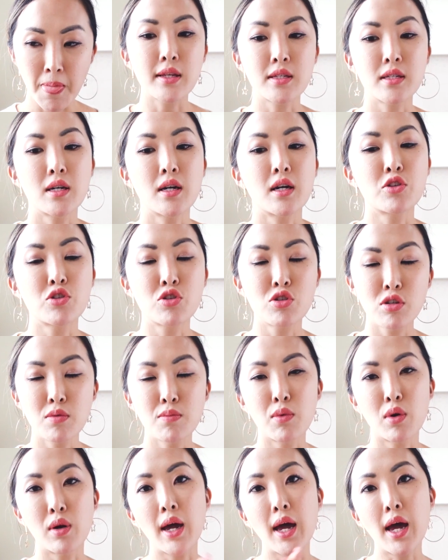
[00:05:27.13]
It took 2
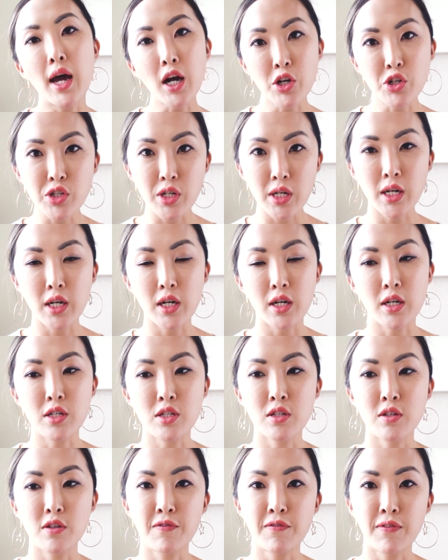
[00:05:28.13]
more extra
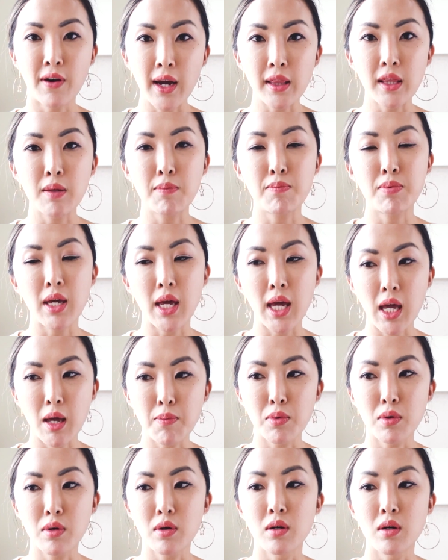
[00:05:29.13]
years to finally be
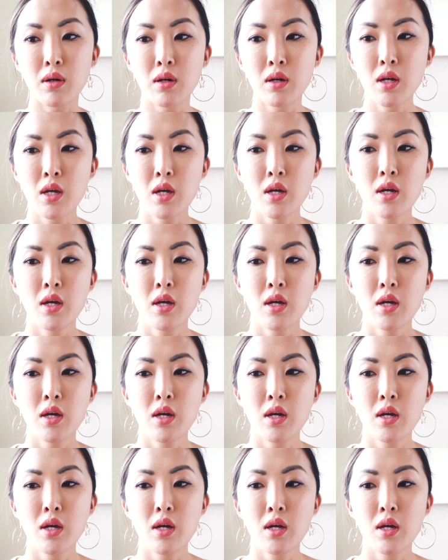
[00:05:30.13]
able